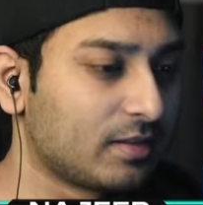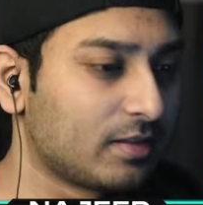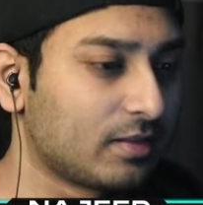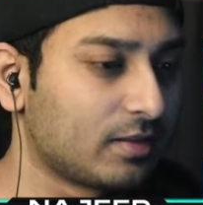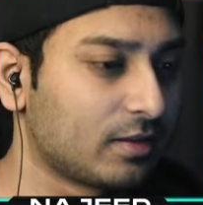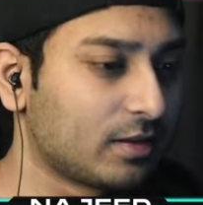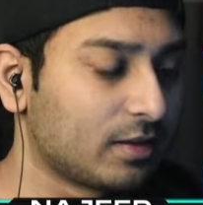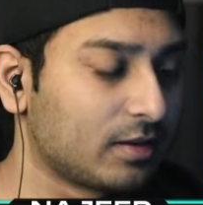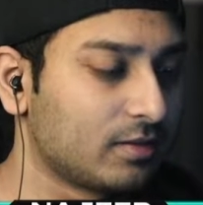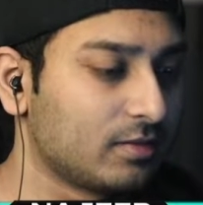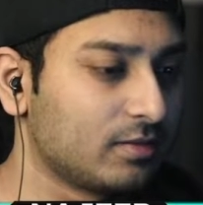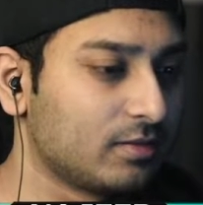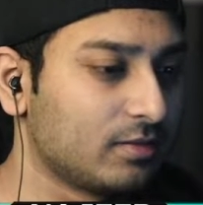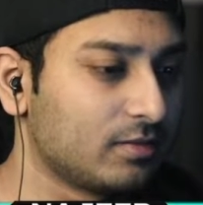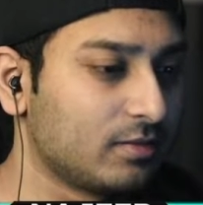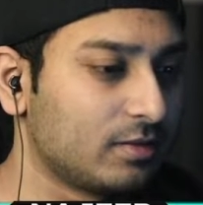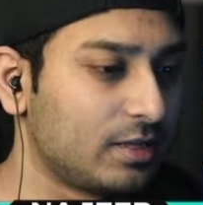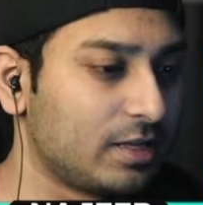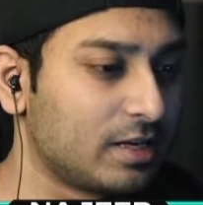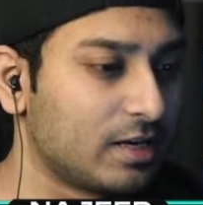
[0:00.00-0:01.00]
the
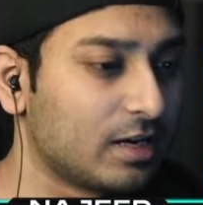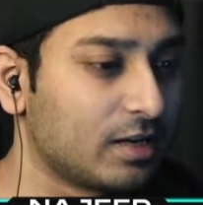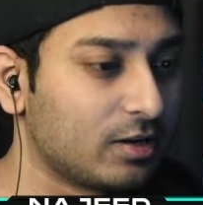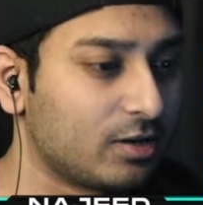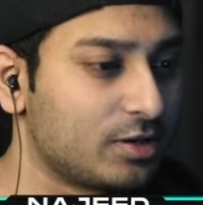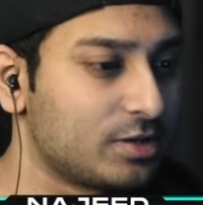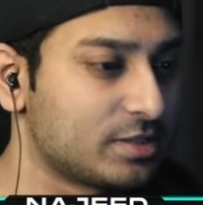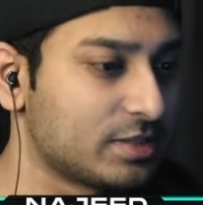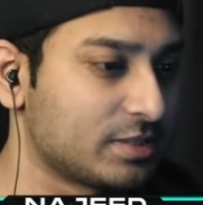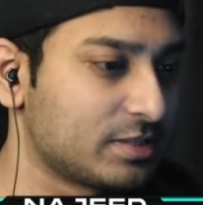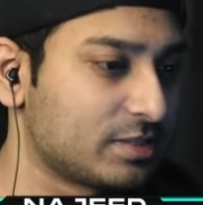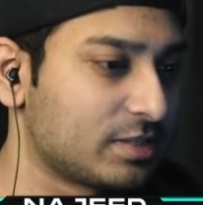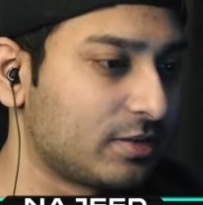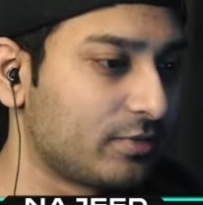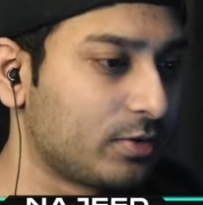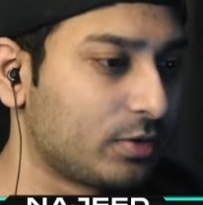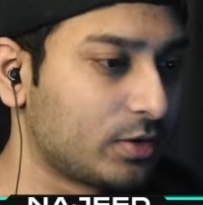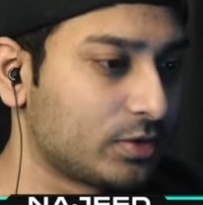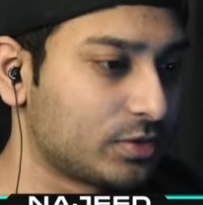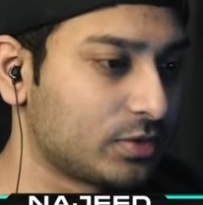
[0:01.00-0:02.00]
the colors and
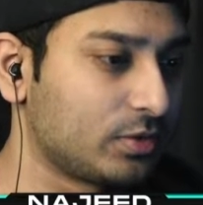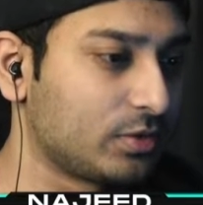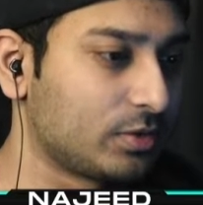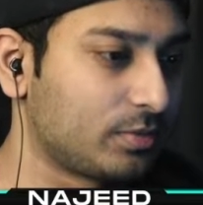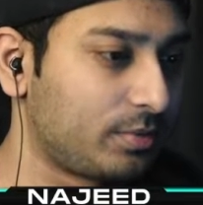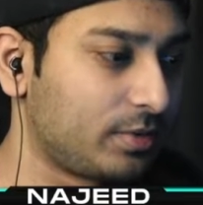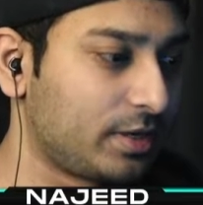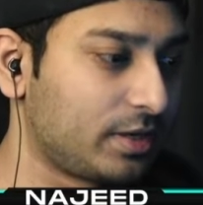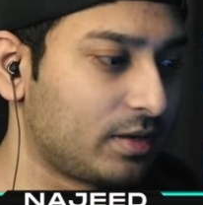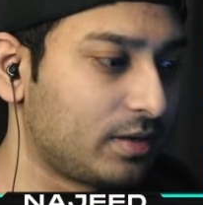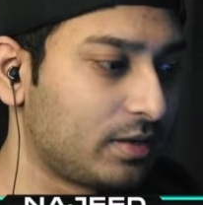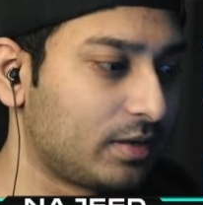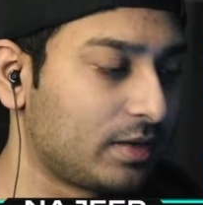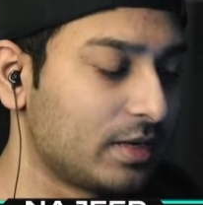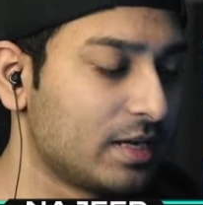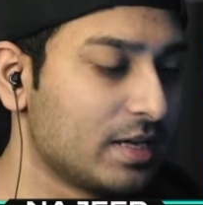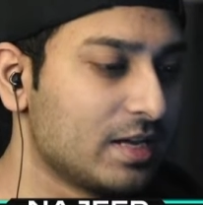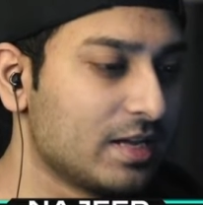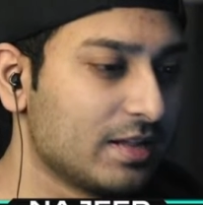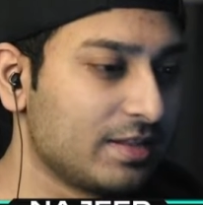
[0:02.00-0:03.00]
stuff also look pretty good.
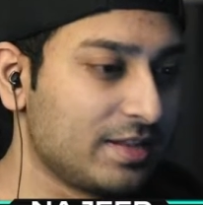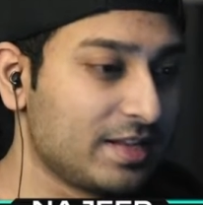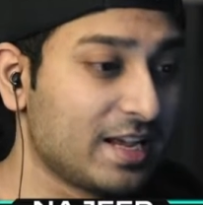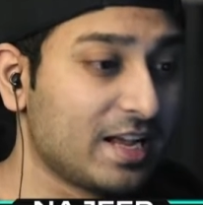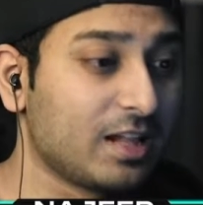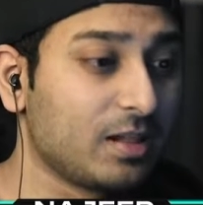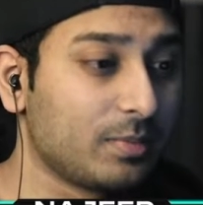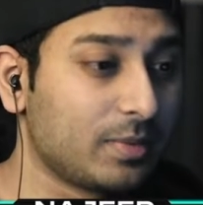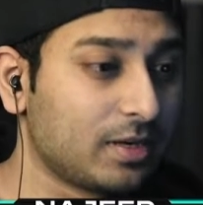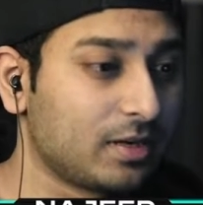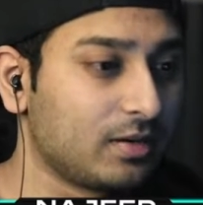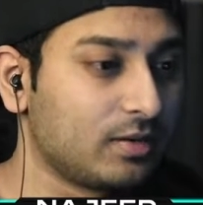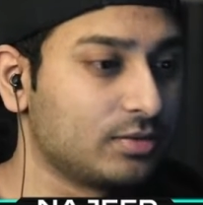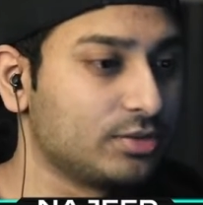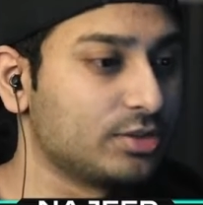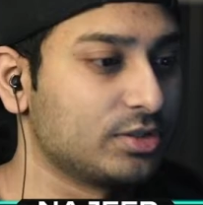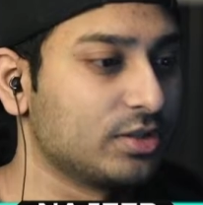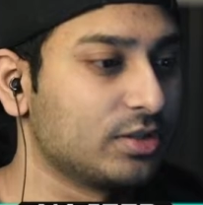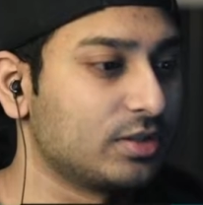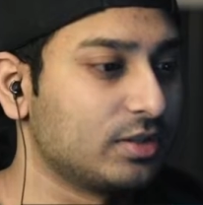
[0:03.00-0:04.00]
The helmet
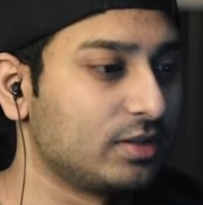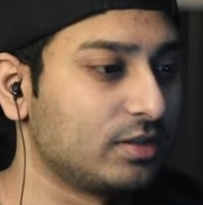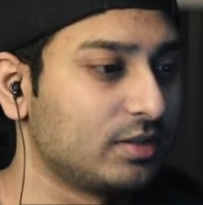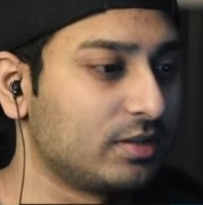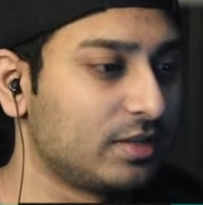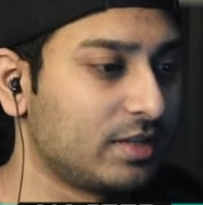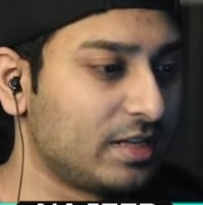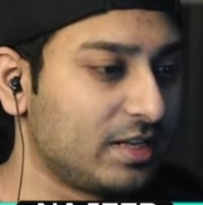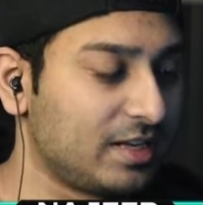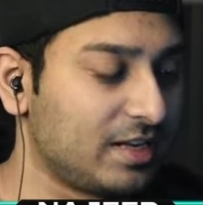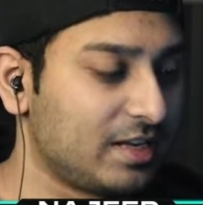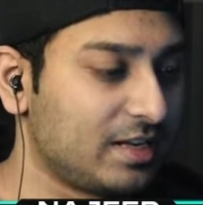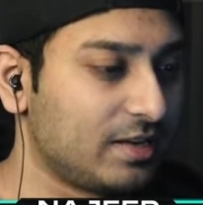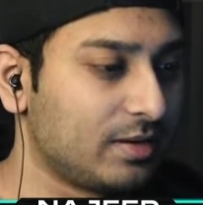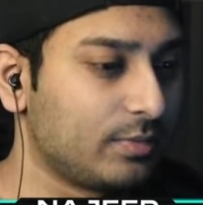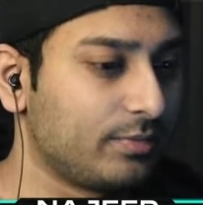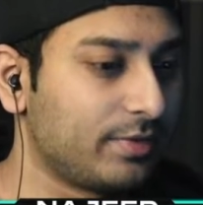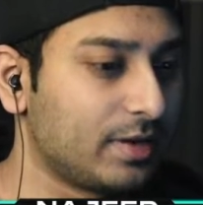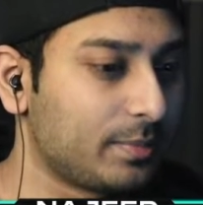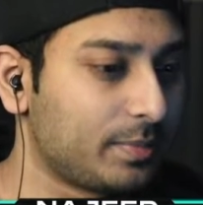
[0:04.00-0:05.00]
looks good. The
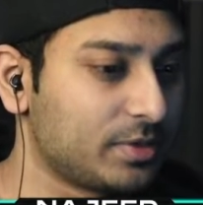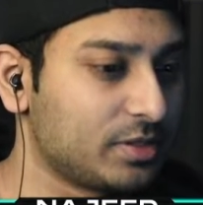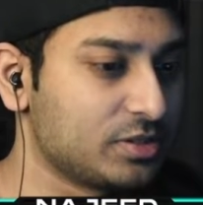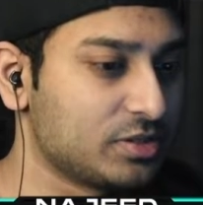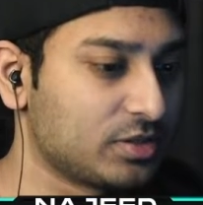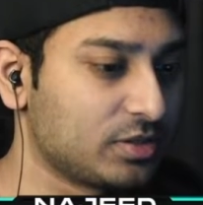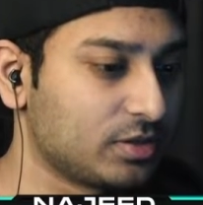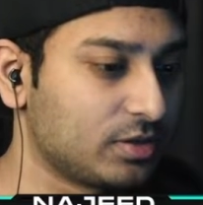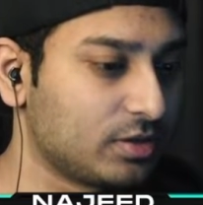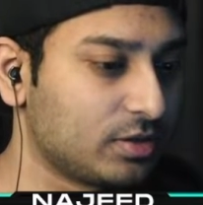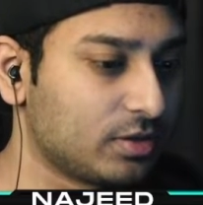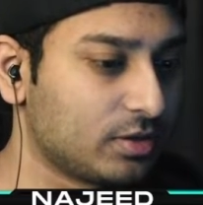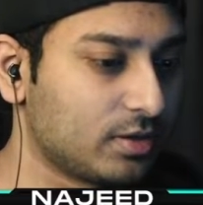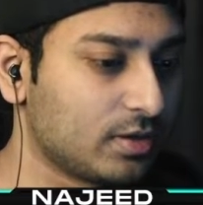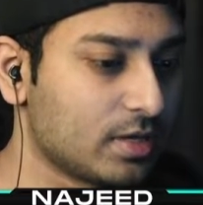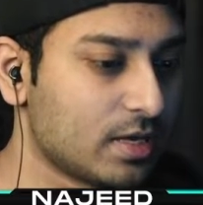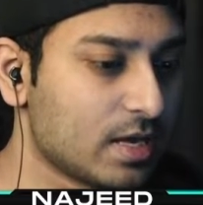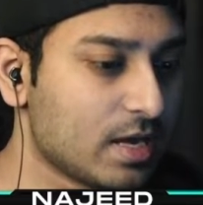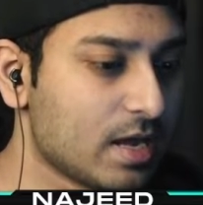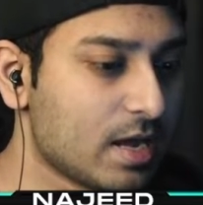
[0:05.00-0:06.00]
weapons look good.